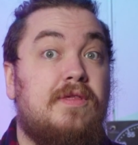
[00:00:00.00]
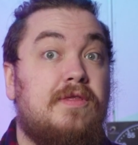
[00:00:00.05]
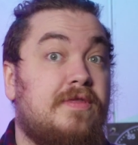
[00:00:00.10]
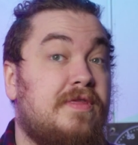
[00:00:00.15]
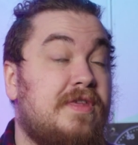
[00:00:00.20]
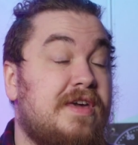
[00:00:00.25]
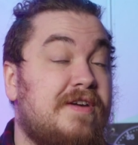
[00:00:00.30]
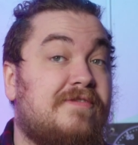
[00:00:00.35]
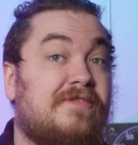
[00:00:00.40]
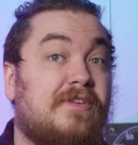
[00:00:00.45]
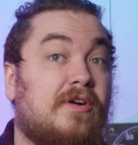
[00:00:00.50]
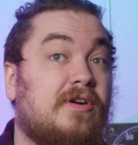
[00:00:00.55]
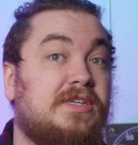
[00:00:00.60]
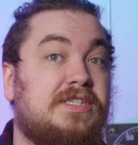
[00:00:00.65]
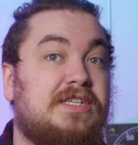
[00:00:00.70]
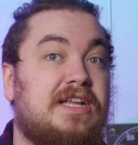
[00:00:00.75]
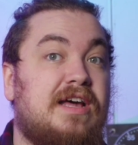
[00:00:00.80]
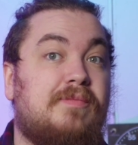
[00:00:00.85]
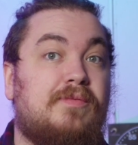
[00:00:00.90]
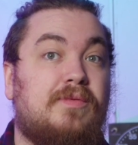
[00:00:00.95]
The first
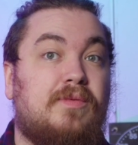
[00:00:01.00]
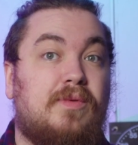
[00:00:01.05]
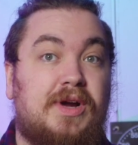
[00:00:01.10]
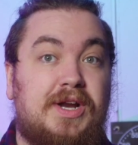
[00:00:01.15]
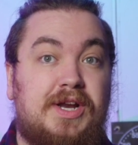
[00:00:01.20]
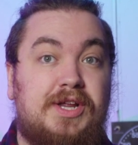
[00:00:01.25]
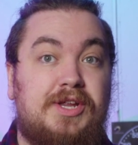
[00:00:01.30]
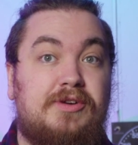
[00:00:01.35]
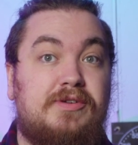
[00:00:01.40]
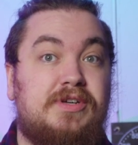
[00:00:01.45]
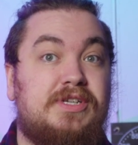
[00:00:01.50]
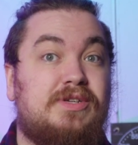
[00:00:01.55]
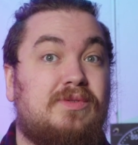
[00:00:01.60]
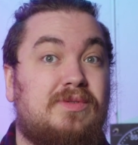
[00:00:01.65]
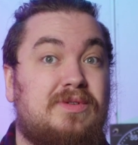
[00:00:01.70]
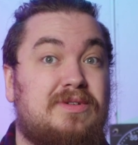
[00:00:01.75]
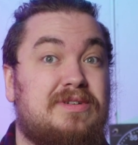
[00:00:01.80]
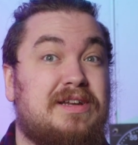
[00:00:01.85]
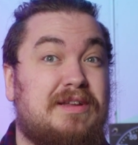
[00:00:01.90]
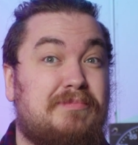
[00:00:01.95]
step that we're going to do is
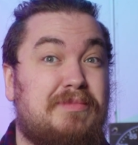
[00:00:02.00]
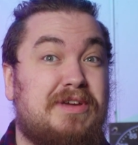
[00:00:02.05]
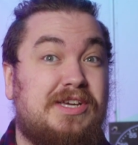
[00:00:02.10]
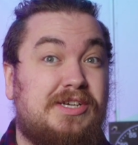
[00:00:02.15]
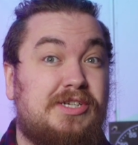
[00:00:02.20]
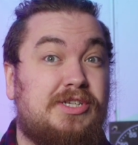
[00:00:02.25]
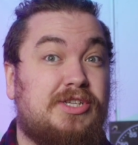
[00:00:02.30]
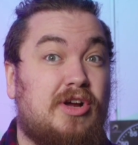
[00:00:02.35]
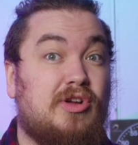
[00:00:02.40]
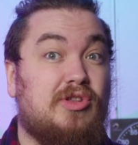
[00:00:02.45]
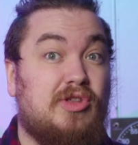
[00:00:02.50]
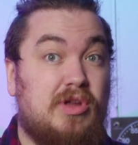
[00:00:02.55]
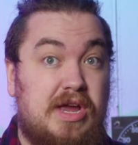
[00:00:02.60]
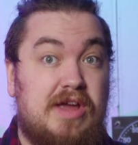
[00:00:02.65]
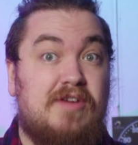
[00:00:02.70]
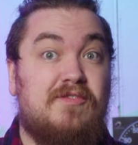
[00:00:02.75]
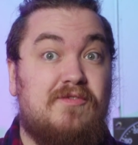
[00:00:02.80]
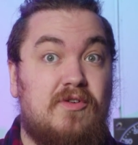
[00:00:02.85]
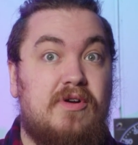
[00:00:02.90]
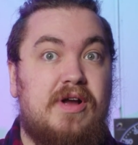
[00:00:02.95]
going to be start
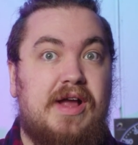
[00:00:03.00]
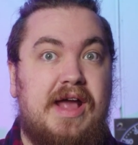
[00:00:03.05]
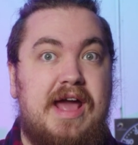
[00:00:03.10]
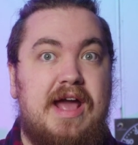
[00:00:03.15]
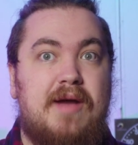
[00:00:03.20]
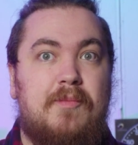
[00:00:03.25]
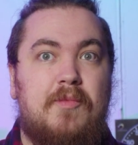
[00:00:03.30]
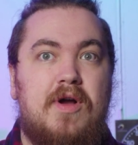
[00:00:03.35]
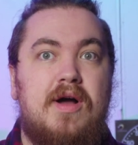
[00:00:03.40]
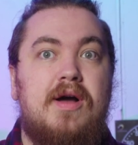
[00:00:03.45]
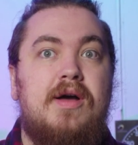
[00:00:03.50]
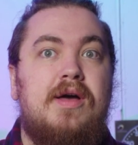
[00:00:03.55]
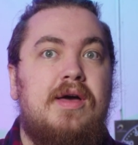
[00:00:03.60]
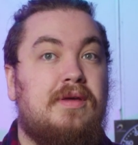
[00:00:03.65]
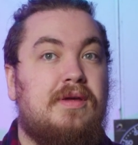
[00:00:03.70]
looking for a camera.